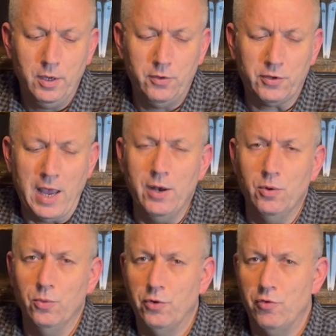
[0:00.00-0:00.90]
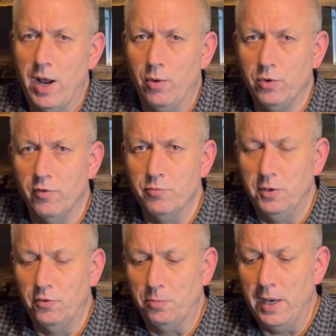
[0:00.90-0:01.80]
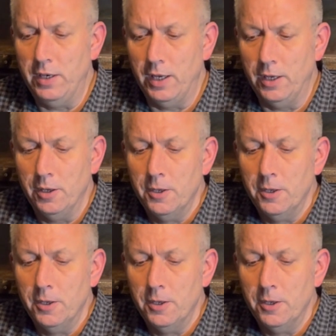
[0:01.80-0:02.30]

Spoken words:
scandals around government spending